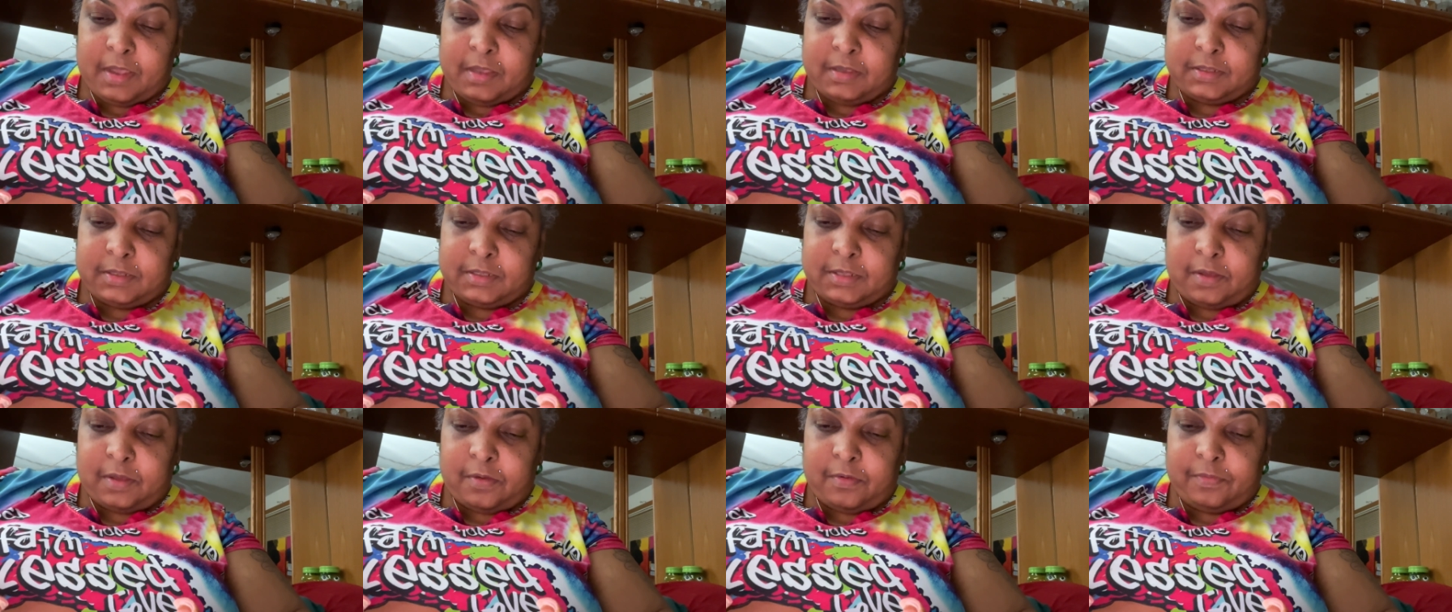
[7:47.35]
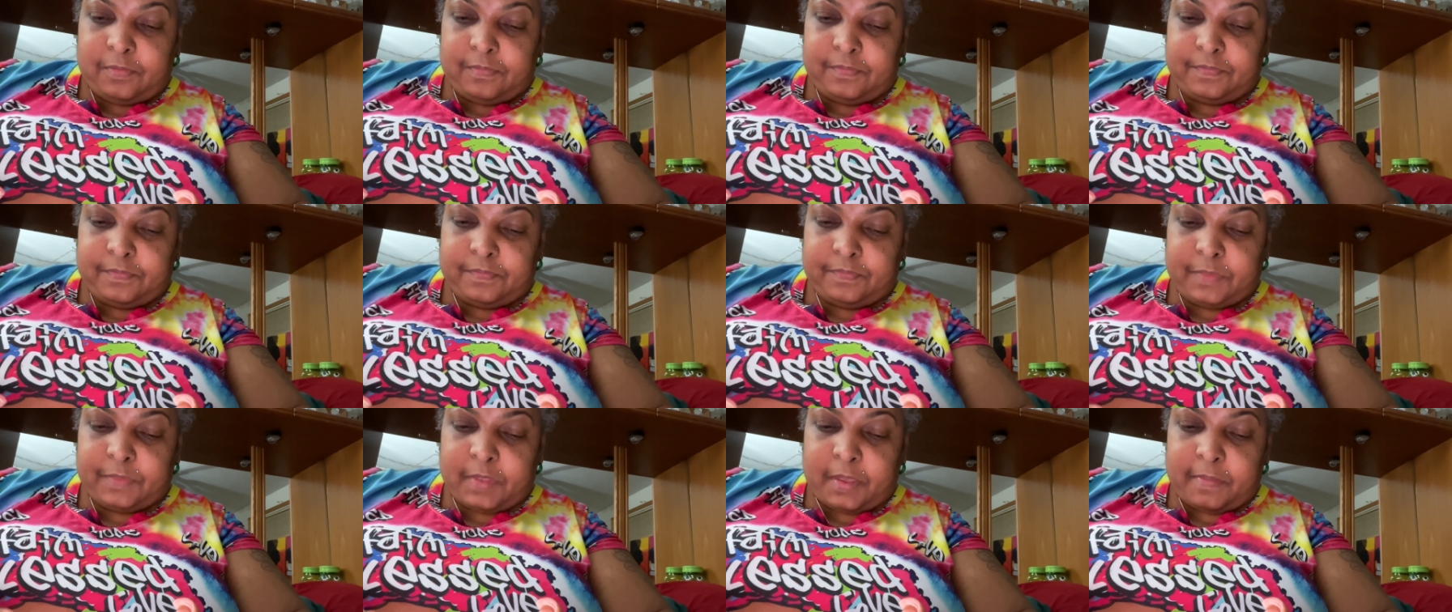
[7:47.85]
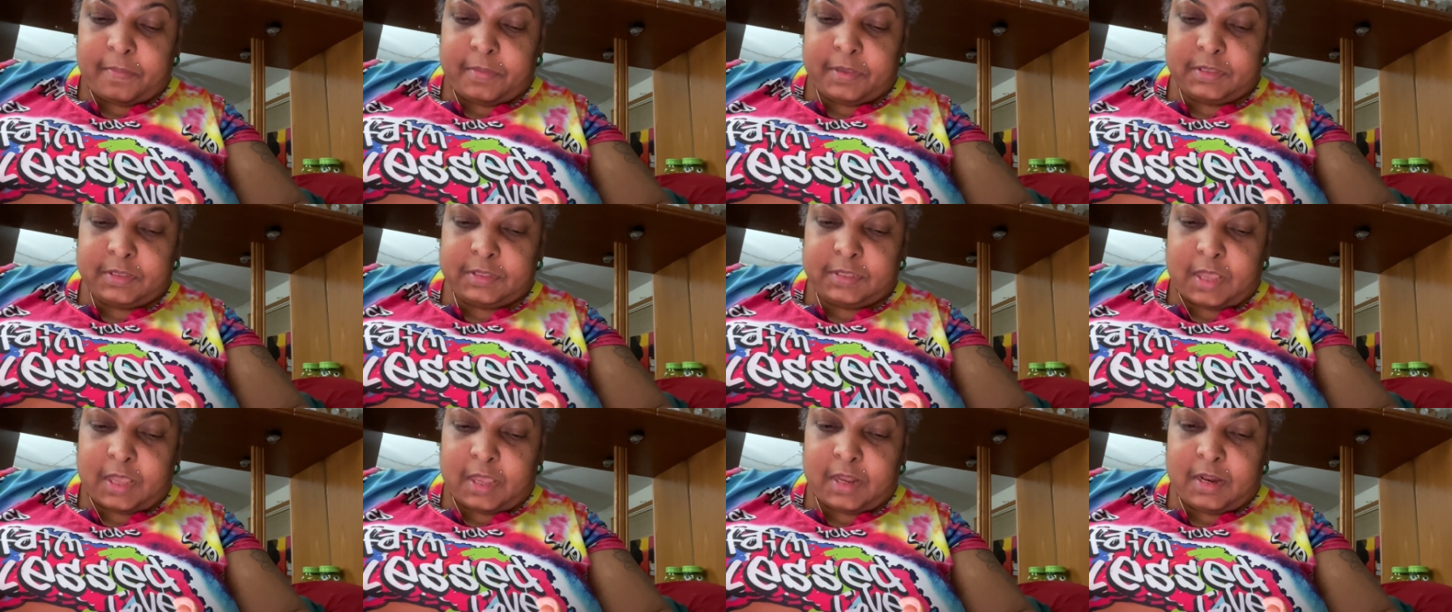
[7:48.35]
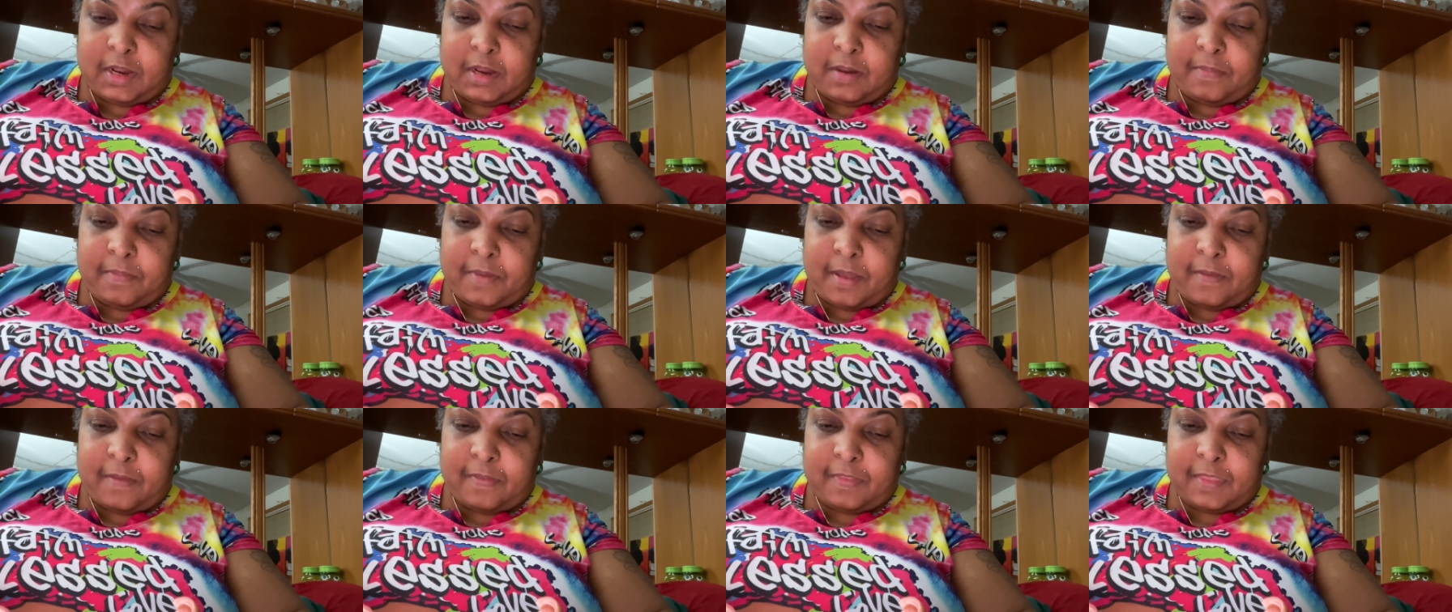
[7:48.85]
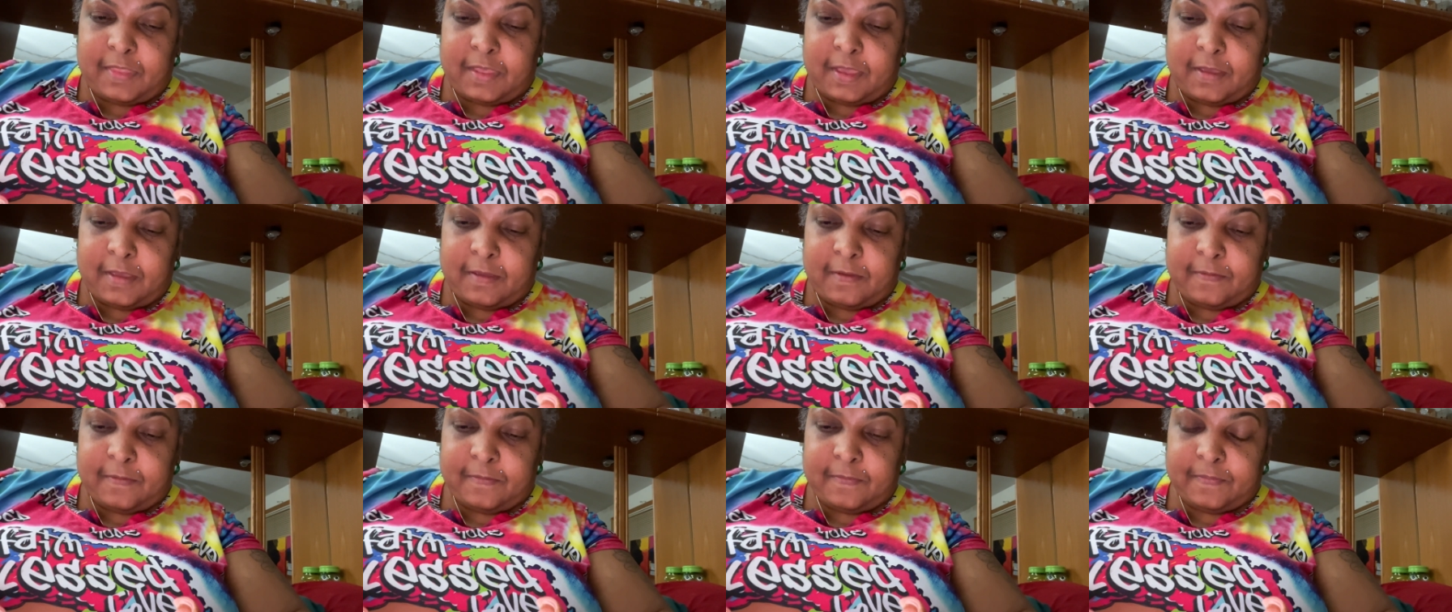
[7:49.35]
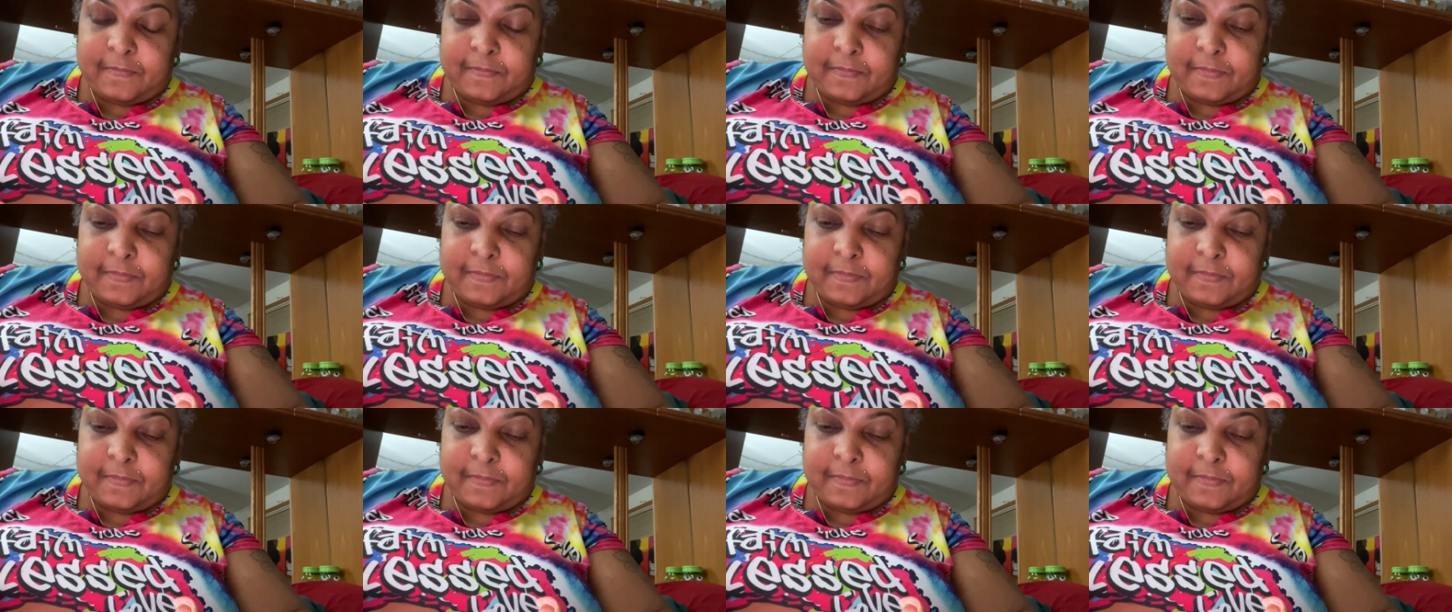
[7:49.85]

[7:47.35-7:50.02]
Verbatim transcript: So I'm excited about that.